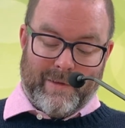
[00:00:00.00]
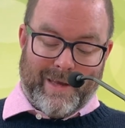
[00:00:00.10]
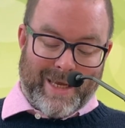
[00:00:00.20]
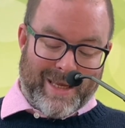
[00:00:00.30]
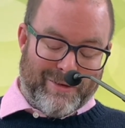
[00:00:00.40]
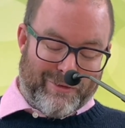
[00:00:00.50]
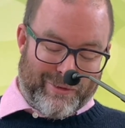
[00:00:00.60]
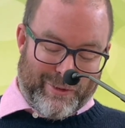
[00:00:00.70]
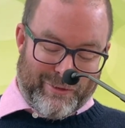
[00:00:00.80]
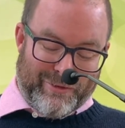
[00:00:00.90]
Again,
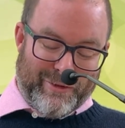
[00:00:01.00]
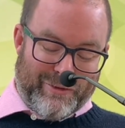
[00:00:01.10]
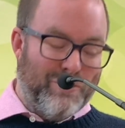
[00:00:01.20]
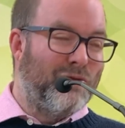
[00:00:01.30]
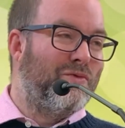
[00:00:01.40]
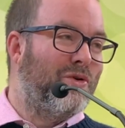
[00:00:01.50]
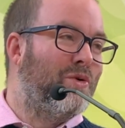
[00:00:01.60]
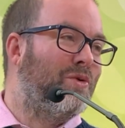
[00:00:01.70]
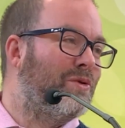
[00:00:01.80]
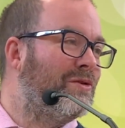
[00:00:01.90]
there's no
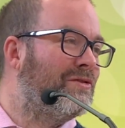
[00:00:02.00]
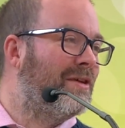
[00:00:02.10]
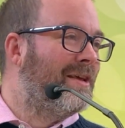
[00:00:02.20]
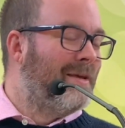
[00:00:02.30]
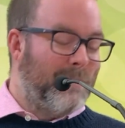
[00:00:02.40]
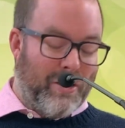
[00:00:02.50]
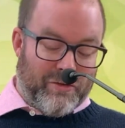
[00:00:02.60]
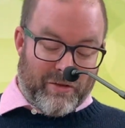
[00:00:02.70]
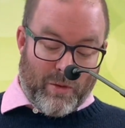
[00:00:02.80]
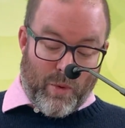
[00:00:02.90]
rules,
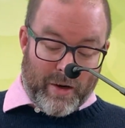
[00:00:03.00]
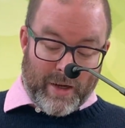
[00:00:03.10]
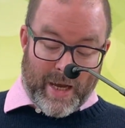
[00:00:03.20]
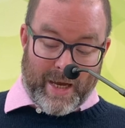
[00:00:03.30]
because on the one